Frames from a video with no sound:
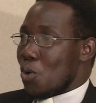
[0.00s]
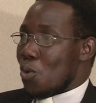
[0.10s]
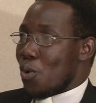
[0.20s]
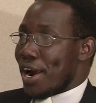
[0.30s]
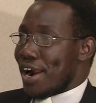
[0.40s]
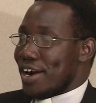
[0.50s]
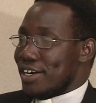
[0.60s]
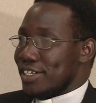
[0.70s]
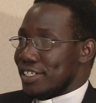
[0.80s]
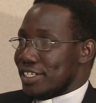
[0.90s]

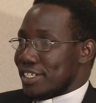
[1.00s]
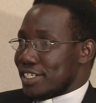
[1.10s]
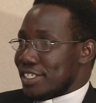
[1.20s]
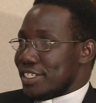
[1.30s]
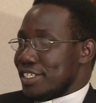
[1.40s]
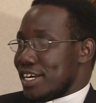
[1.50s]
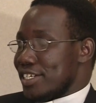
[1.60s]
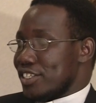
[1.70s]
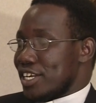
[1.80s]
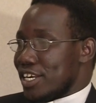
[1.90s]
where did
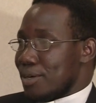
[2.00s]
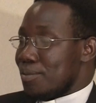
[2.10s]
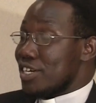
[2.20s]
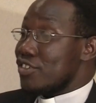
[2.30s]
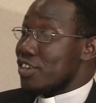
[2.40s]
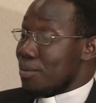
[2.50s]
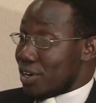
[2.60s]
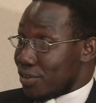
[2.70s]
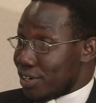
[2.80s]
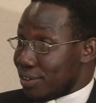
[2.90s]
I study my
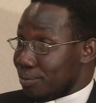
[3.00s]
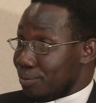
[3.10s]
seminary?